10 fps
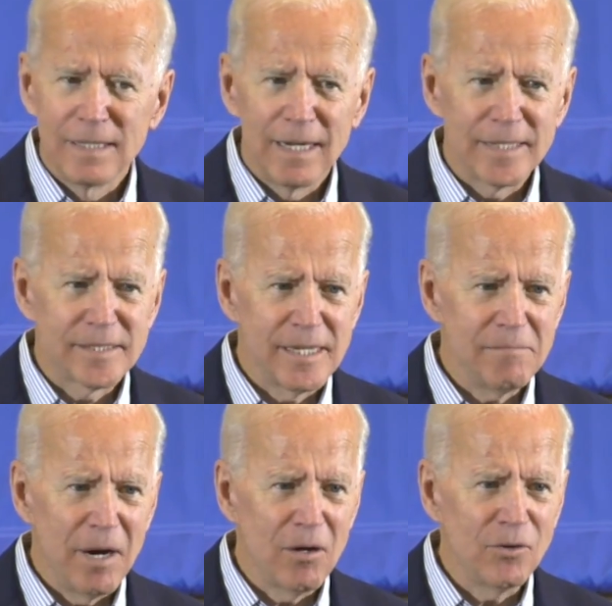I
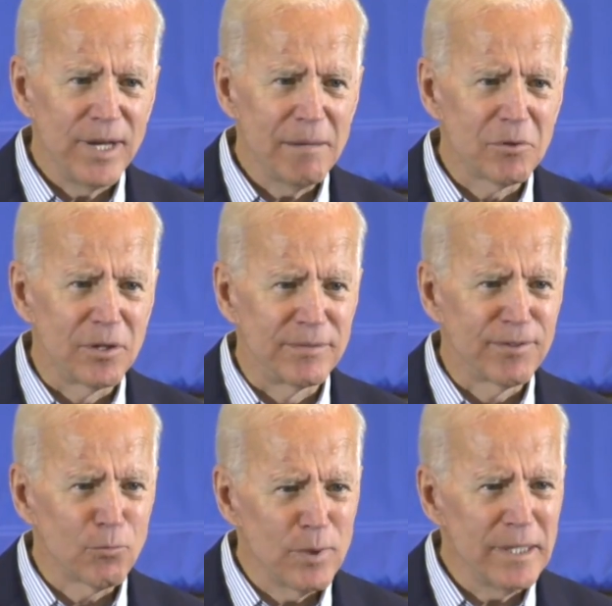see my old neighborhood,
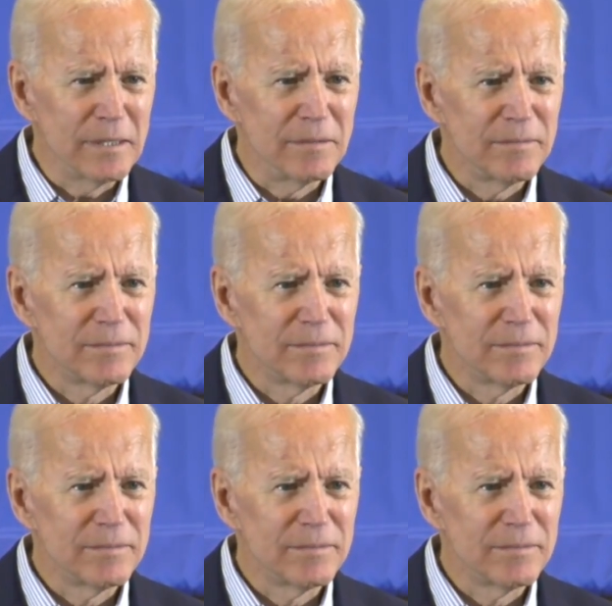for real.